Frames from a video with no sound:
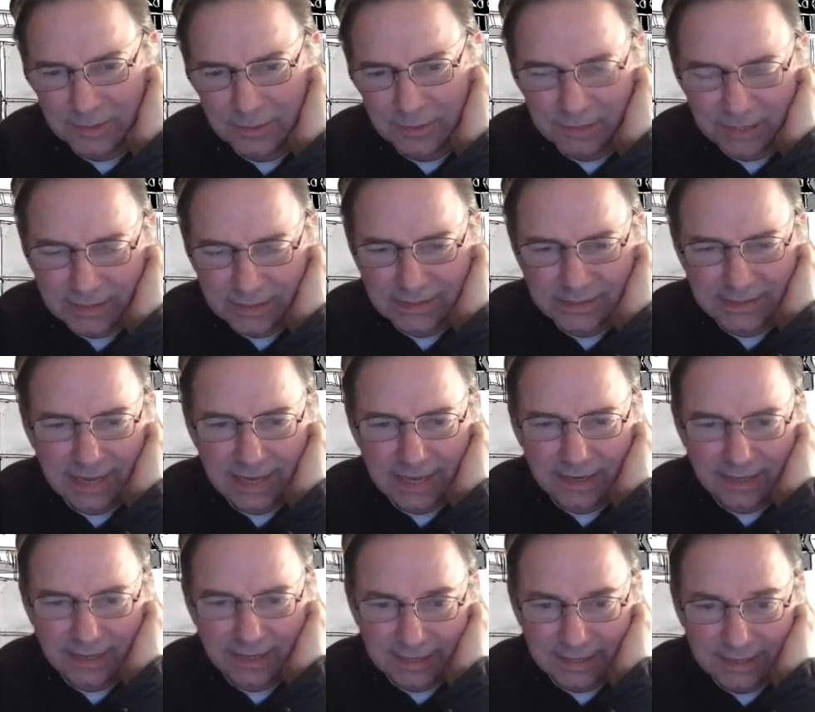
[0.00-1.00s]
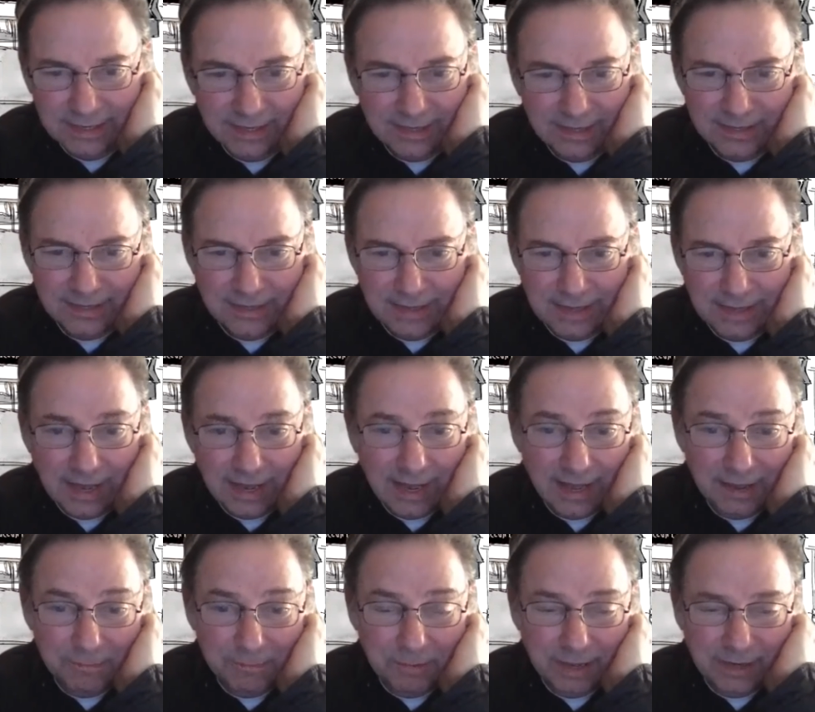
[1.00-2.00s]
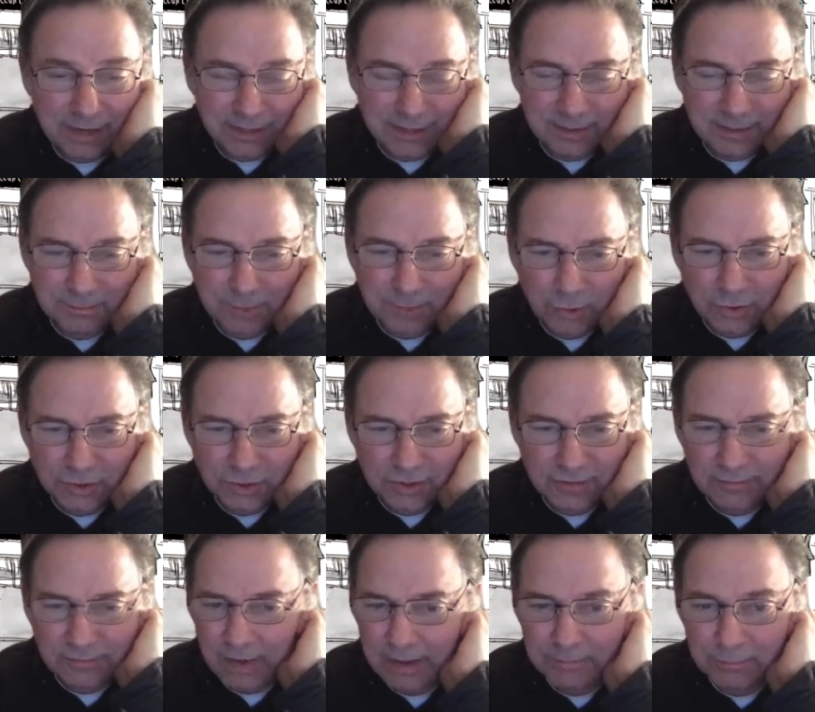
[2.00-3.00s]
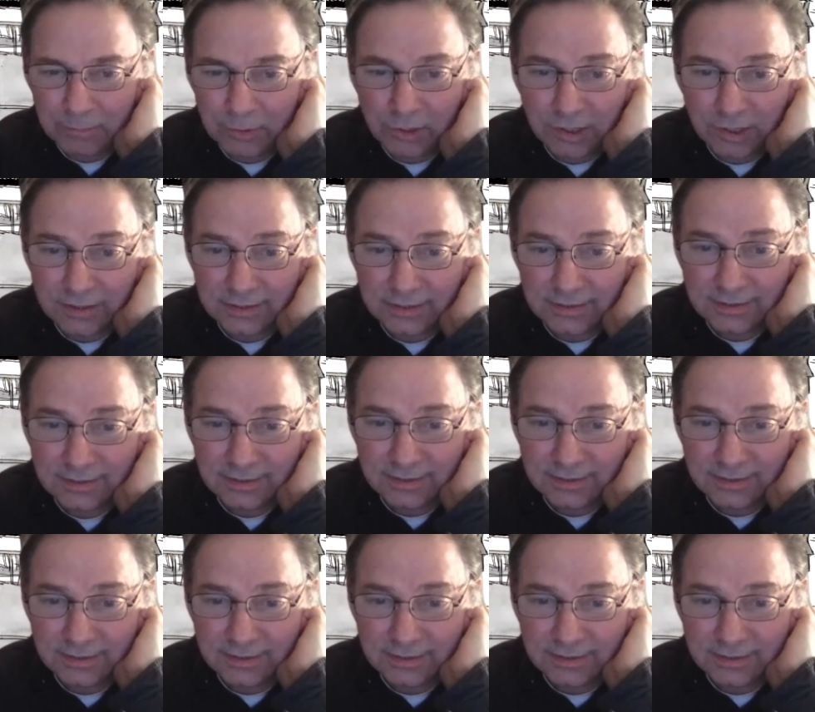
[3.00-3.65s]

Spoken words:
But it's selling better than most of my books.